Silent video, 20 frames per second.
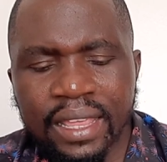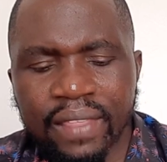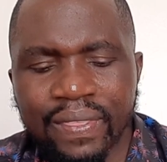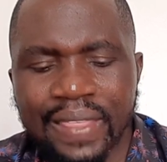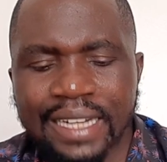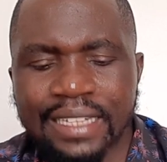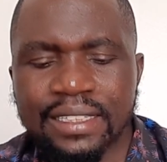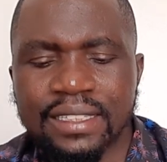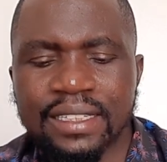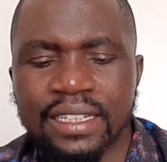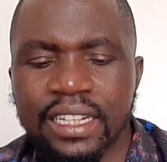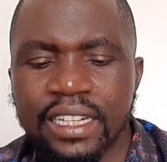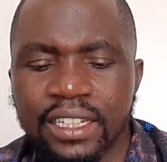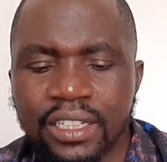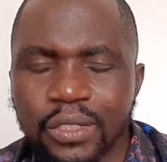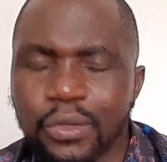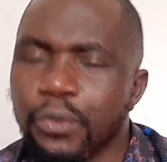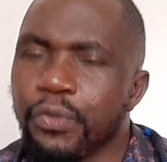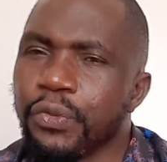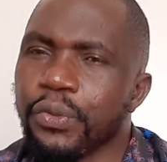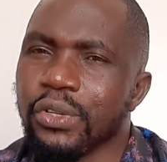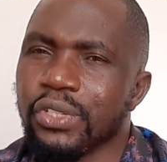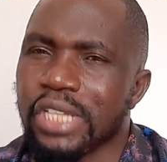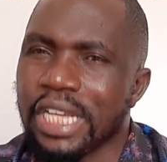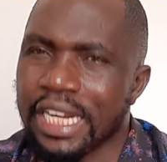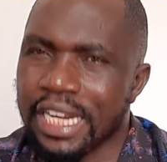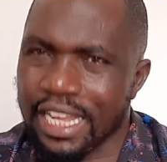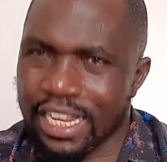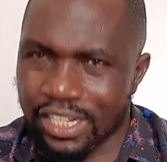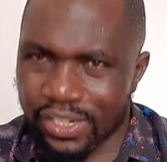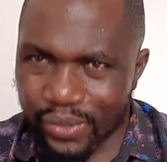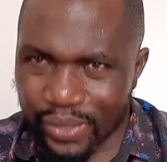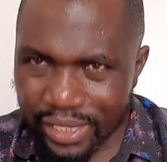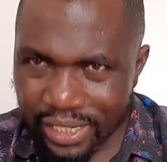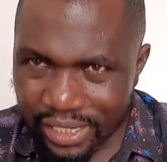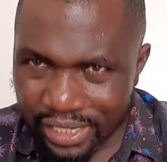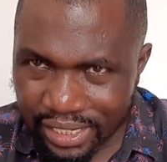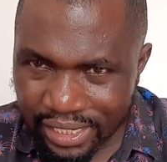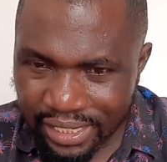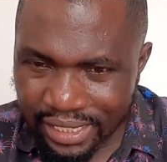that in two thousand
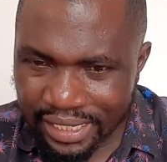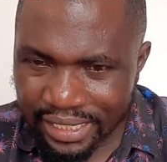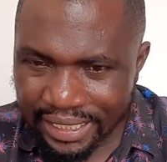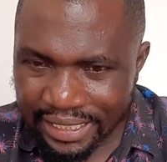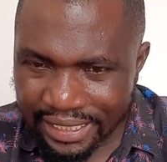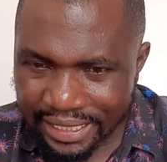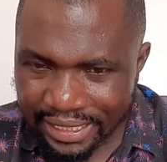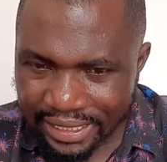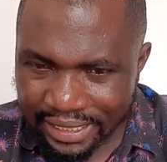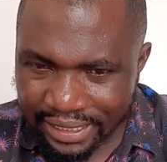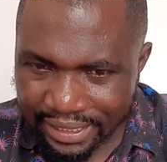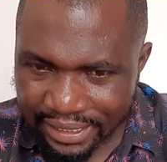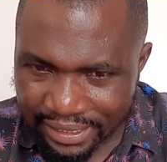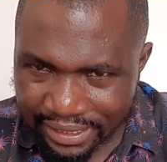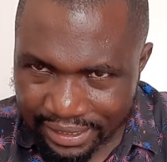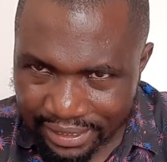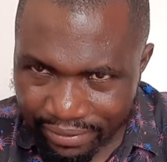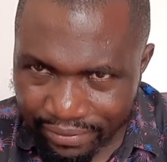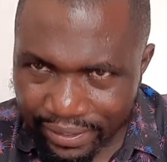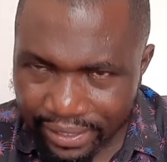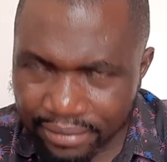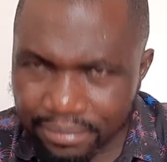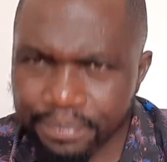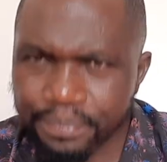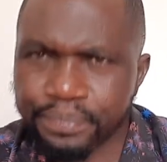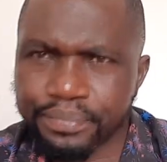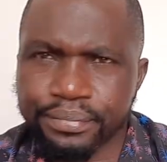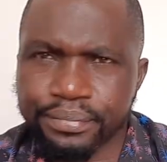twenty-seven,